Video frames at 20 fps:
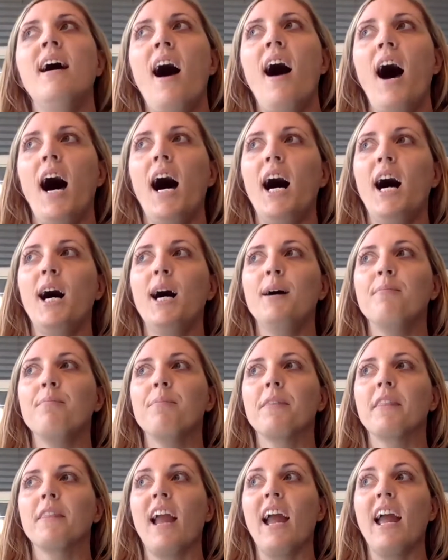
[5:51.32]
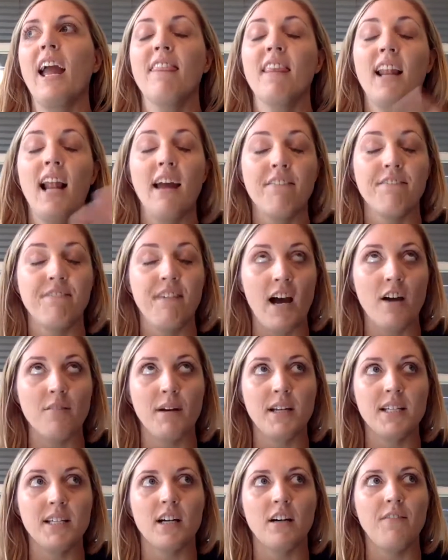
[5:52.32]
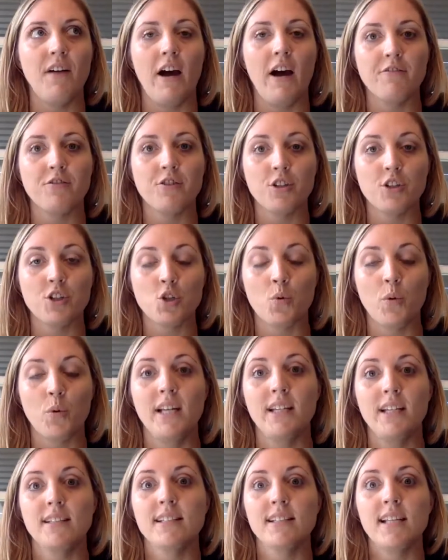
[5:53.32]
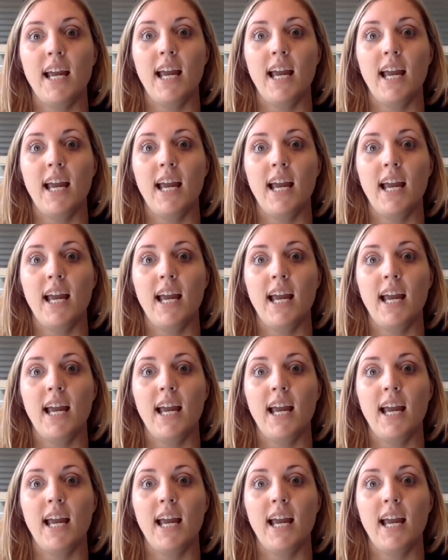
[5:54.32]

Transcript: And then I found myself after the twins